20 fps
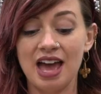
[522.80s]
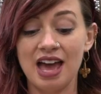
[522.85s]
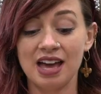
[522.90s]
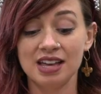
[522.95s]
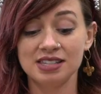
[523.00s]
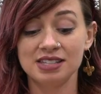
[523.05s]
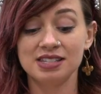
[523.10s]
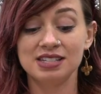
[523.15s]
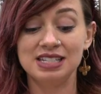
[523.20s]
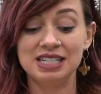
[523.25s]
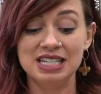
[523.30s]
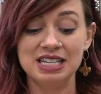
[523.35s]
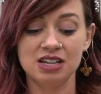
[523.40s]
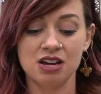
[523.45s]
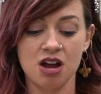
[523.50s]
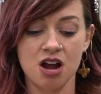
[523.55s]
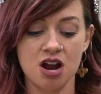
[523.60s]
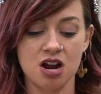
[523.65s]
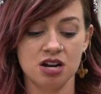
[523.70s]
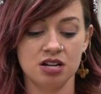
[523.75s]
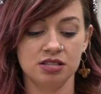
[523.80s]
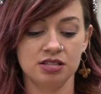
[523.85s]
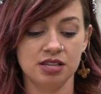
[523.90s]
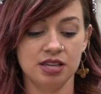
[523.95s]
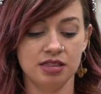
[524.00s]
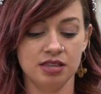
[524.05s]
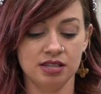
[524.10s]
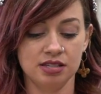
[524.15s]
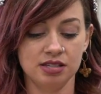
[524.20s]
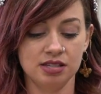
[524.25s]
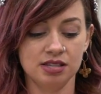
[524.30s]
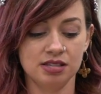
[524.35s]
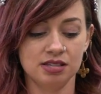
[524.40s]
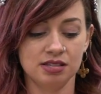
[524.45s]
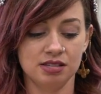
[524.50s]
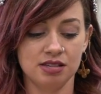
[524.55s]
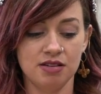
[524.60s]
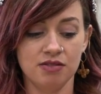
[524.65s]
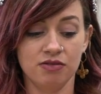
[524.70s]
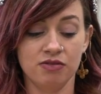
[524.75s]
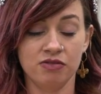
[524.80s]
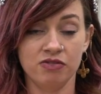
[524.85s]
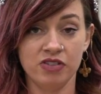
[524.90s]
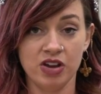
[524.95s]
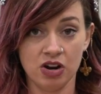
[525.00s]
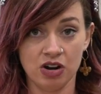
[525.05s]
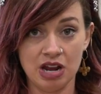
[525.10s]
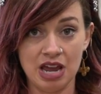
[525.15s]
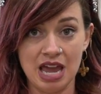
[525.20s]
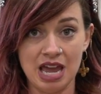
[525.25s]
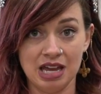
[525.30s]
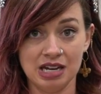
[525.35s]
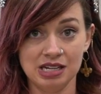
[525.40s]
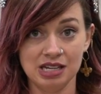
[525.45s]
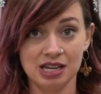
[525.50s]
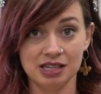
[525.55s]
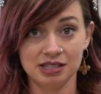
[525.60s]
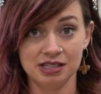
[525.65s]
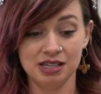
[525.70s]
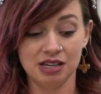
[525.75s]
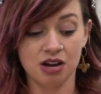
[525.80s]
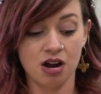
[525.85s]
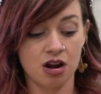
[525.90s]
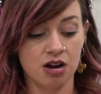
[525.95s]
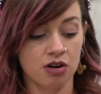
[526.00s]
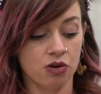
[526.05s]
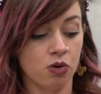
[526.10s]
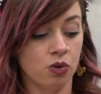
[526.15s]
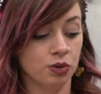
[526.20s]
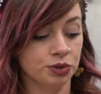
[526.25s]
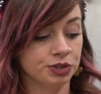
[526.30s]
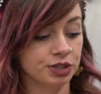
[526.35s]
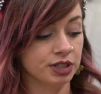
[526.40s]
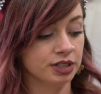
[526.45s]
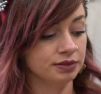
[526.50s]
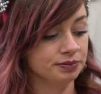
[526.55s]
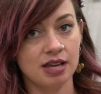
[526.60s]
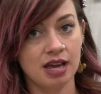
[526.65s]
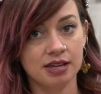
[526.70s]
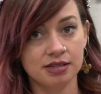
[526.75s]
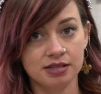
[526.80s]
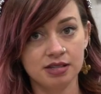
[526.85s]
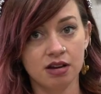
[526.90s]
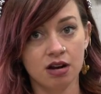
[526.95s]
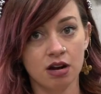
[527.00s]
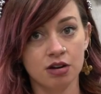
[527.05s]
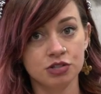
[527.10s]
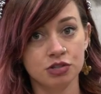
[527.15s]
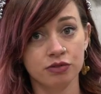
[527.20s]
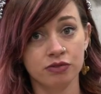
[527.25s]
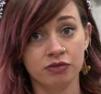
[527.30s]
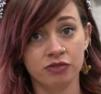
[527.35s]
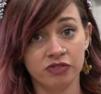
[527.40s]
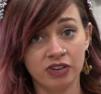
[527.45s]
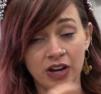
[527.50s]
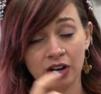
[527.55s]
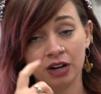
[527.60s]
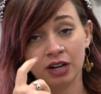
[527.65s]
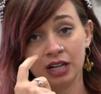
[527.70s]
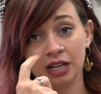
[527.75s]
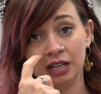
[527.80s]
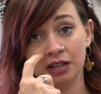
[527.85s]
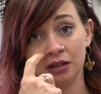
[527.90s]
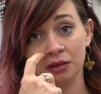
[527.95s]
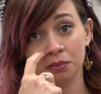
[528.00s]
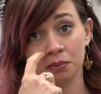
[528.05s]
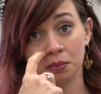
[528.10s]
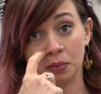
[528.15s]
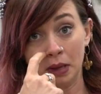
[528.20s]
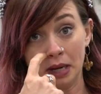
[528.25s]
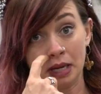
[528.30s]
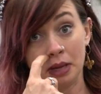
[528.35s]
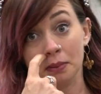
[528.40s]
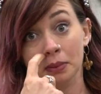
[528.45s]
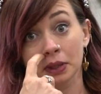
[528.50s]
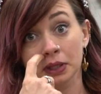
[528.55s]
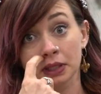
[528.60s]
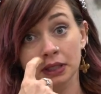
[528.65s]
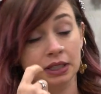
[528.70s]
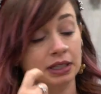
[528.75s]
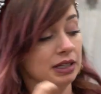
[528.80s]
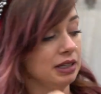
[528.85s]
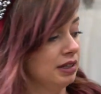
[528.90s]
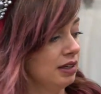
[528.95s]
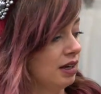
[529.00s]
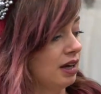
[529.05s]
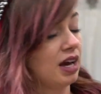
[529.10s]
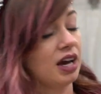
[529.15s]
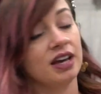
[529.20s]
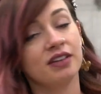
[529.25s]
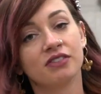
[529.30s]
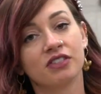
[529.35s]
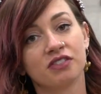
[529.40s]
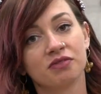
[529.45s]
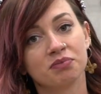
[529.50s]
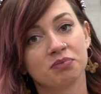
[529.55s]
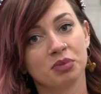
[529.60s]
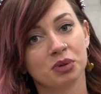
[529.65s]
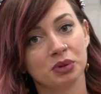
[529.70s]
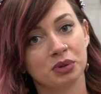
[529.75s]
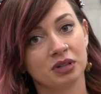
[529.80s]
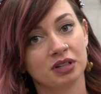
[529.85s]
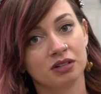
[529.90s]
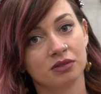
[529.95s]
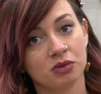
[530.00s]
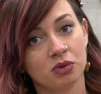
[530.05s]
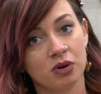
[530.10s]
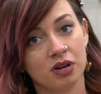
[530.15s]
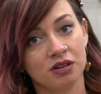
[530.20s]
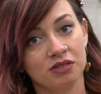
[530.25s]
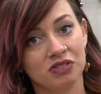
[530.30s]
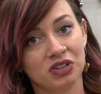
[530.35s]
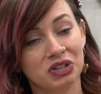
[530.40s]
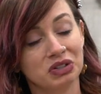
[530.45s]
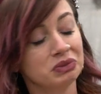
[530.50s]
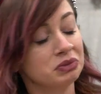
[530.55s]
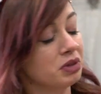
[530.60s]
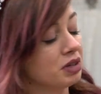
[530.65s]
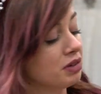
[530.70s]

SD cards, and this is a very handy SD card holder. SD cards are very breakable. I've broken quite a few,